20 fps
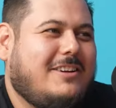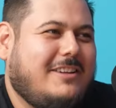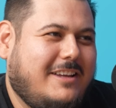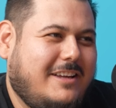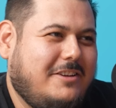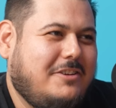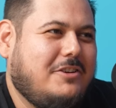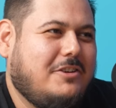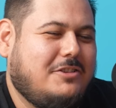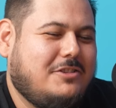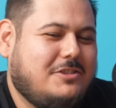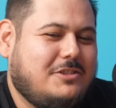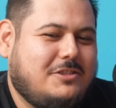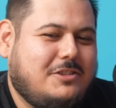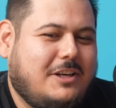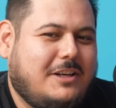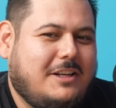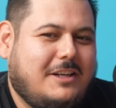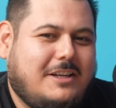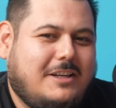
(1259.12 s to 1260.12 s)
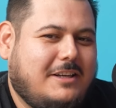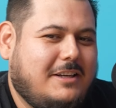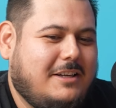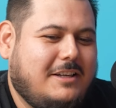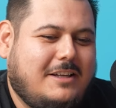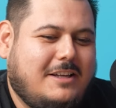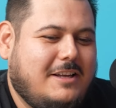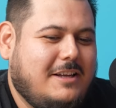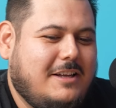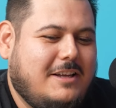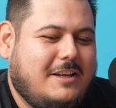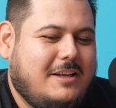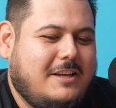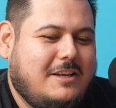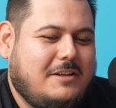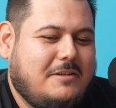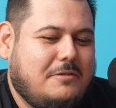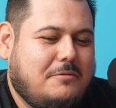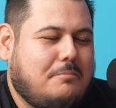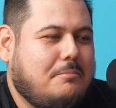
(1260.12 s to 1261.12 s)
no, yeah, something you know, like that. Trying to
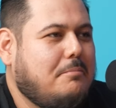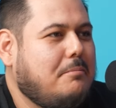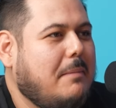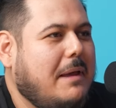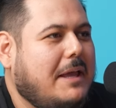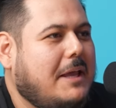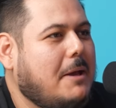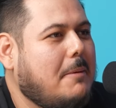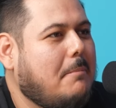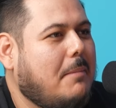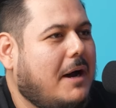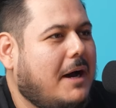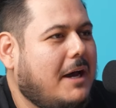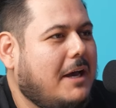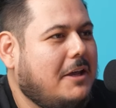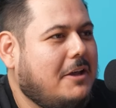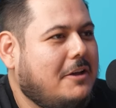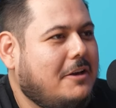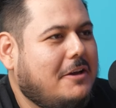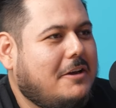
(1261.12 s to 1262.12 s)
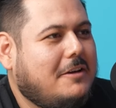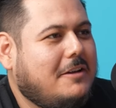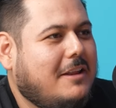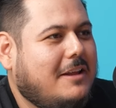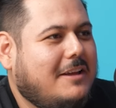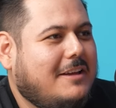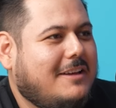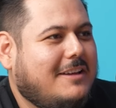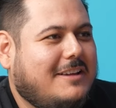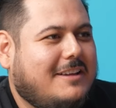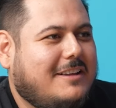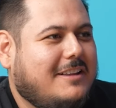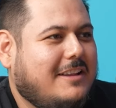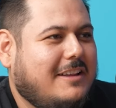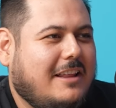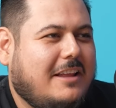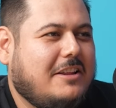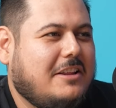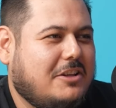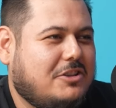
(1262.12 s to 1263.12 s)
make it by, you know, like yeah.
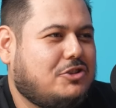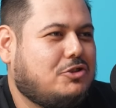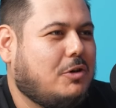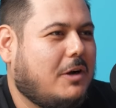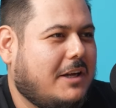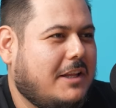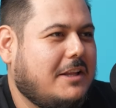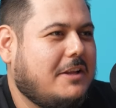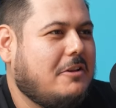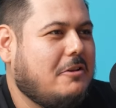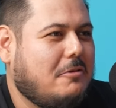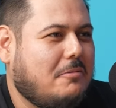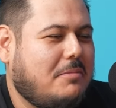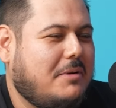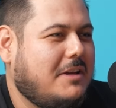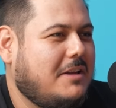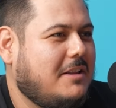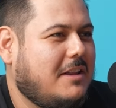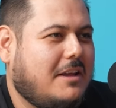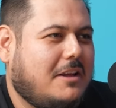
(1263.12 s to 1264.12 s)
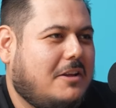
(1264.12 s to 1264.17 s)
like they're struggling a little bit.